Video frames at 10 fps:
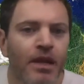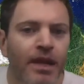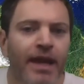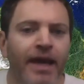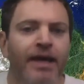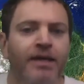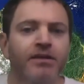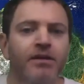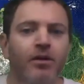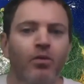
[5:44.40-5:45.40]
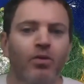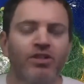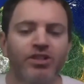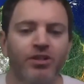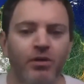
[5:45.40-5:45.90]
And
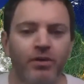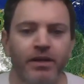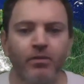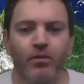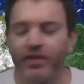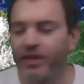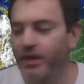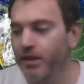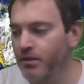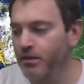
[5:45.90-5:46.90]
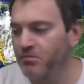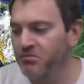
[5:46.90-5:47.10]
once you know it, within,